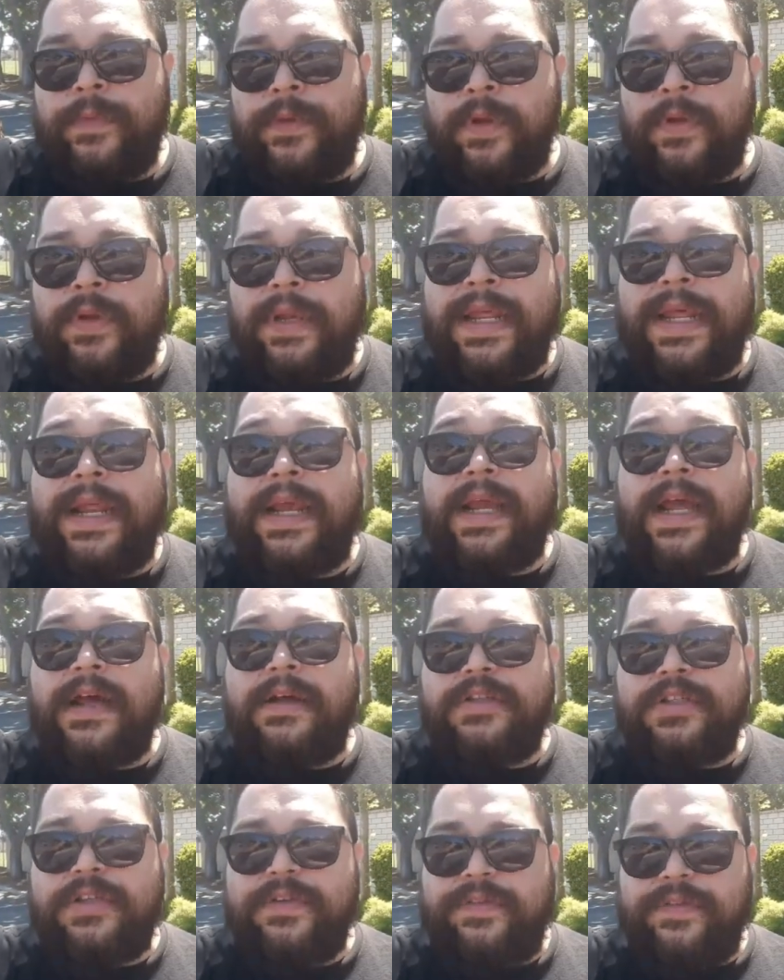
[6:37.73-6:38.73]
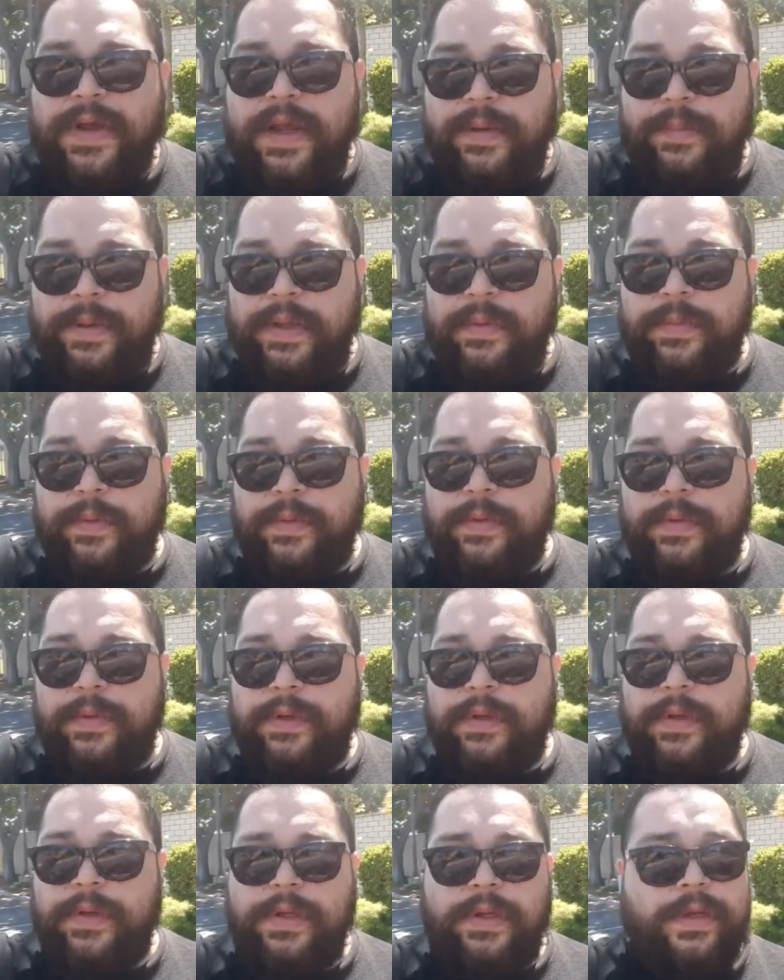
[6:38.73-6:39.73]
Don't let it calcify people,
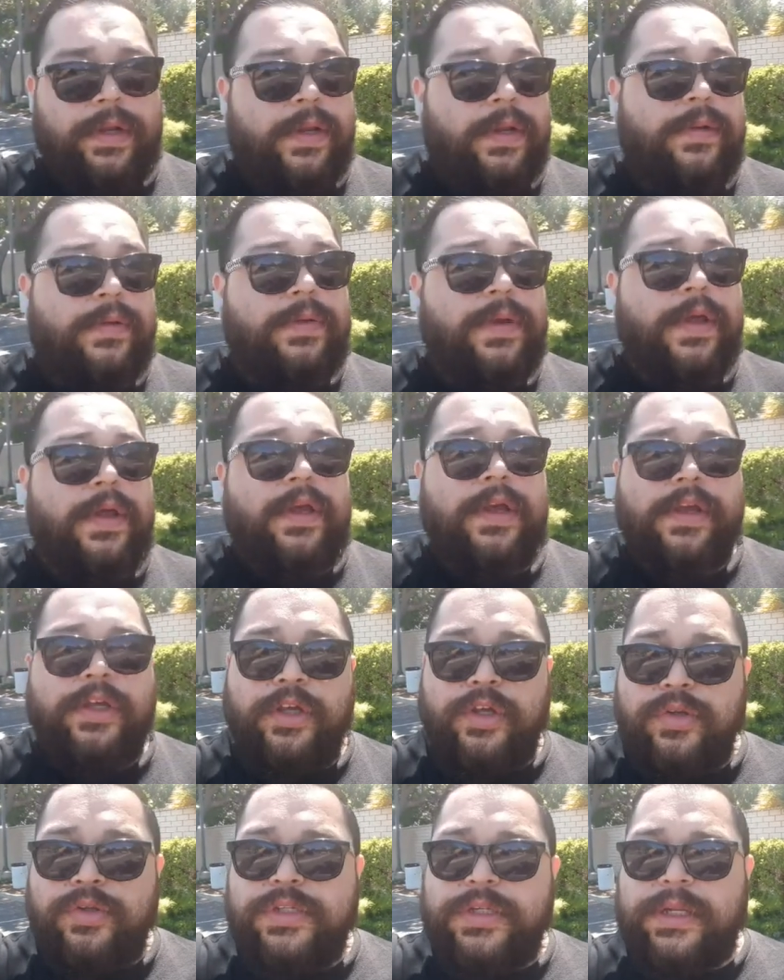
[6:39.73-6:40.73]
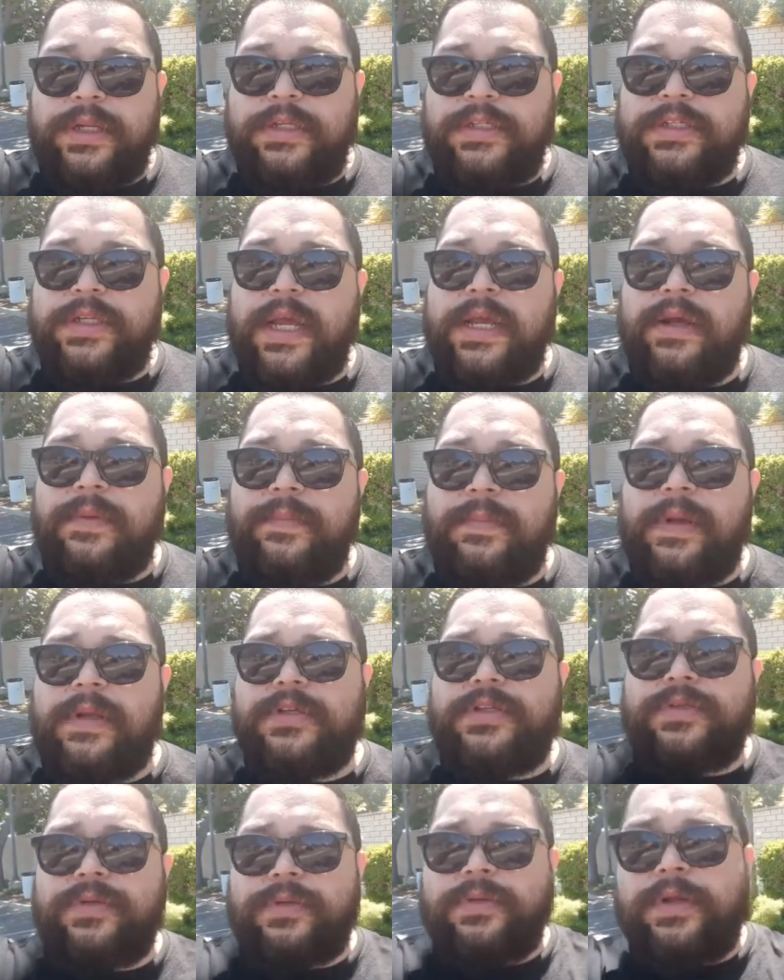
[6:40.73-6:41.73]
you know. Use it. It's like a
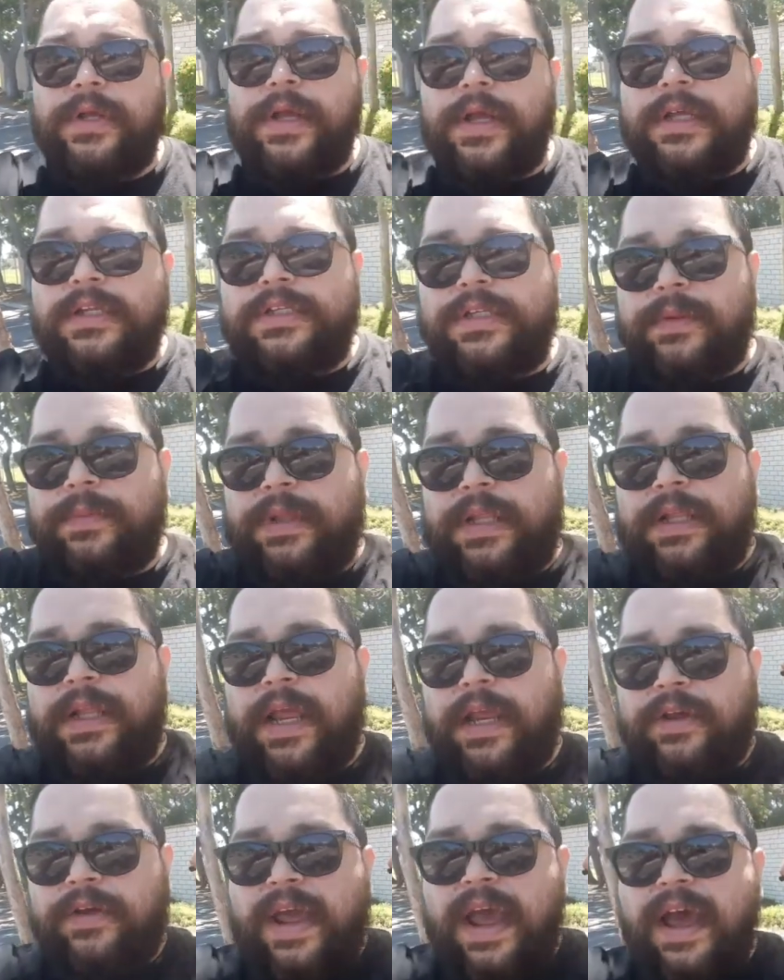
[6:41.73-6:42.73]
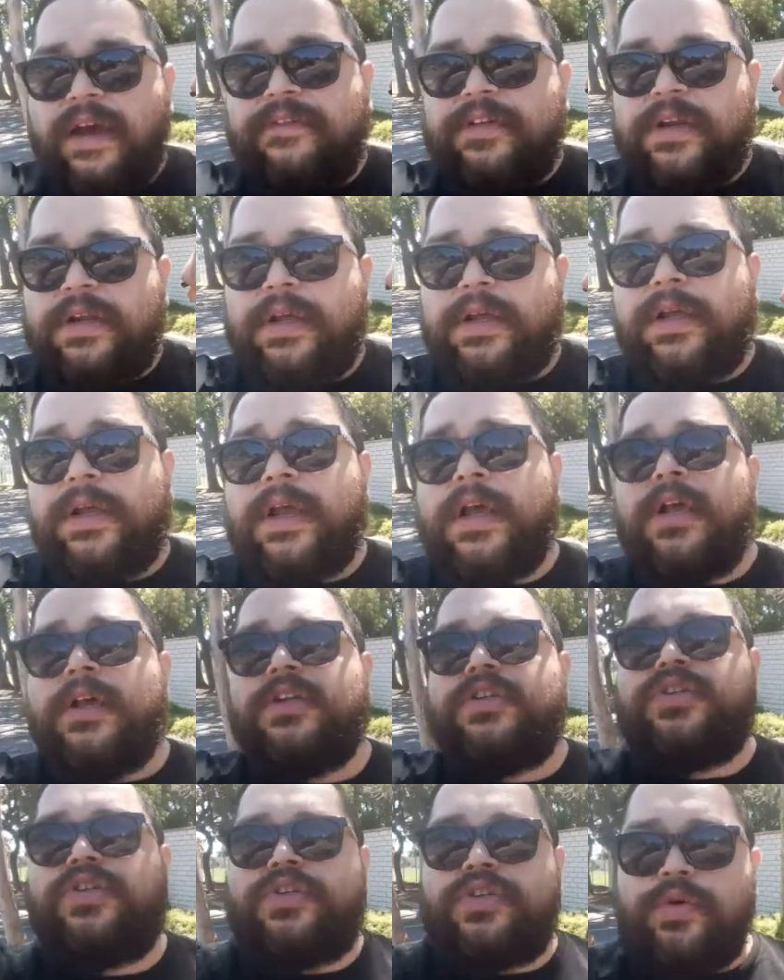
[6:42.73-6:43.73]
muscle something that you have to
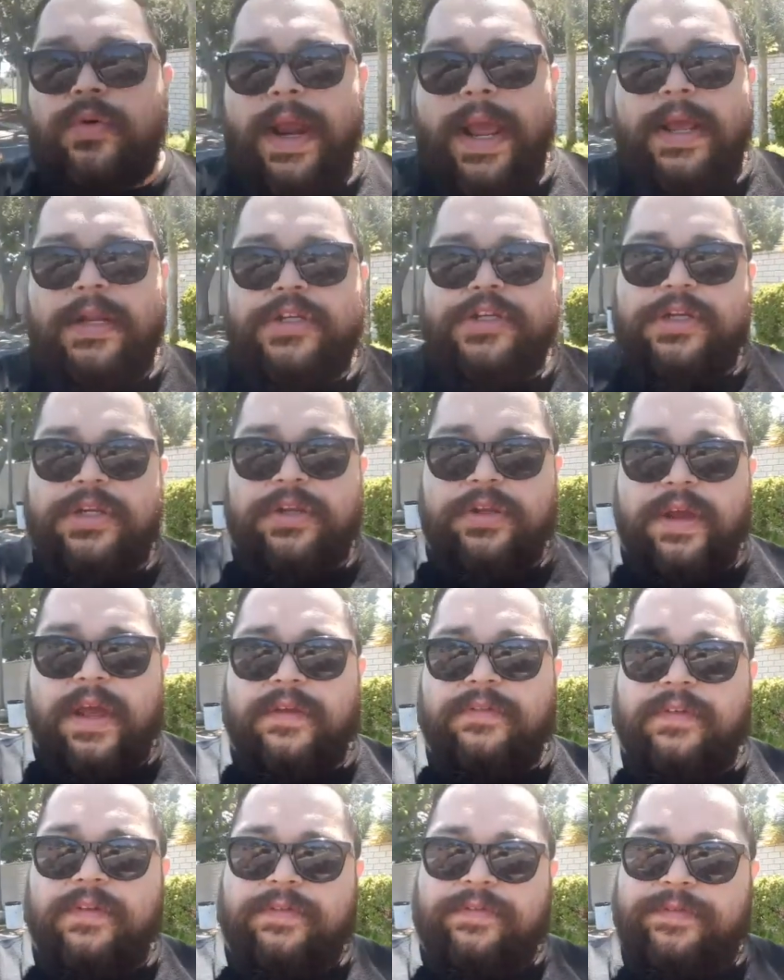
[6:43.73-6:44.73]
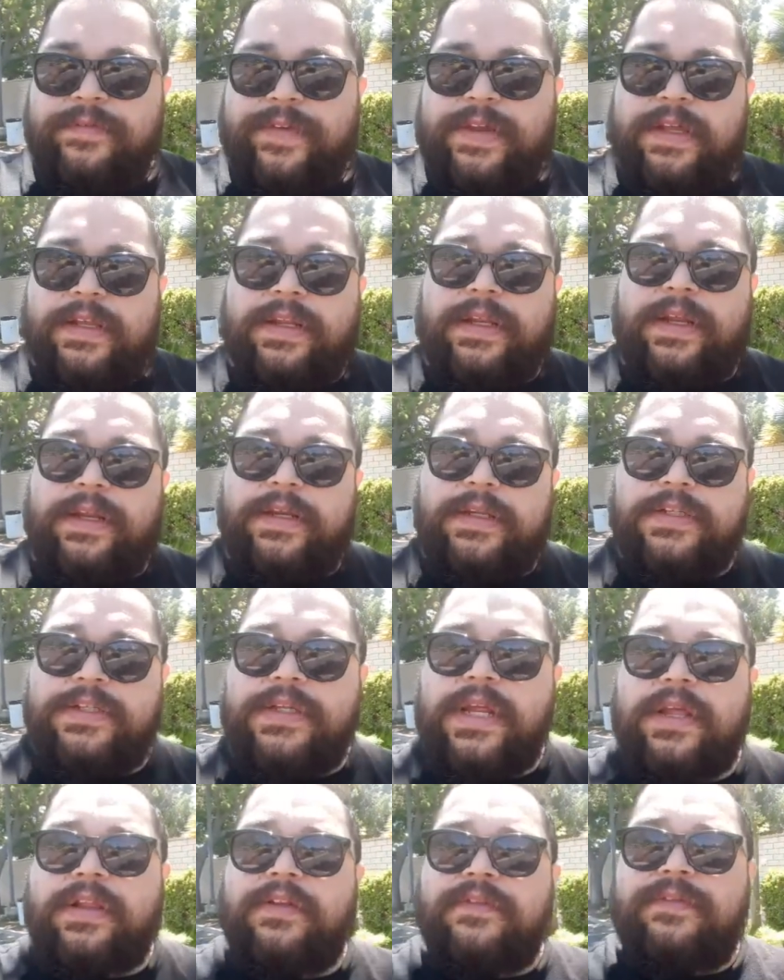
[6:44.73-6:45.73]
stretch and you have to feel it. It's
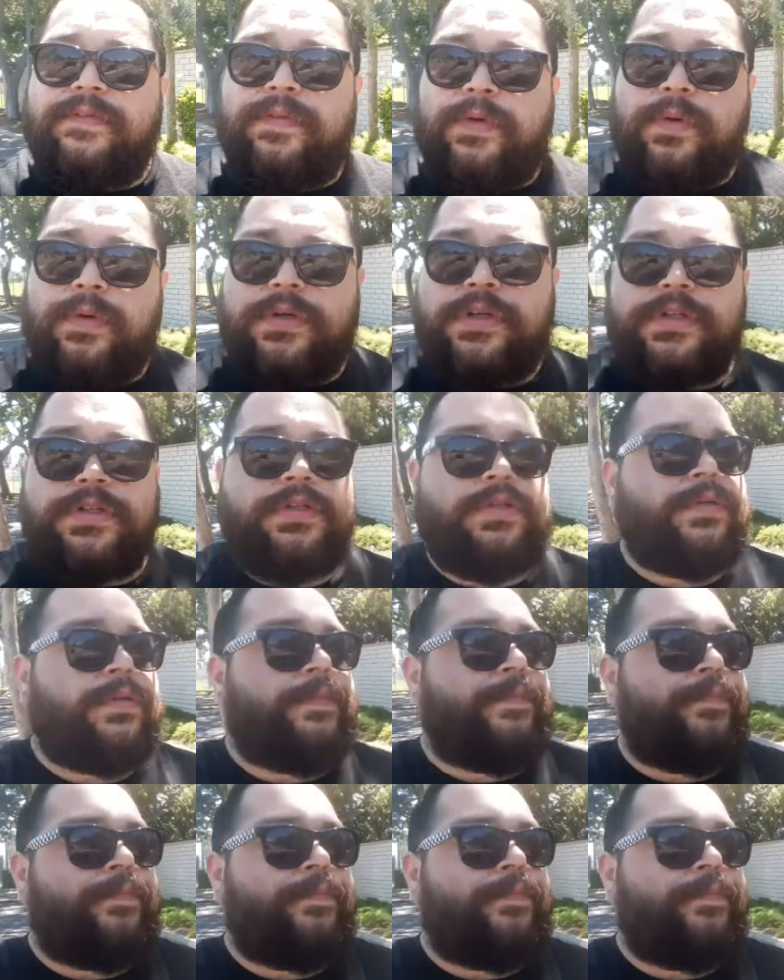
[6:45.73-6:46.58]
like the force.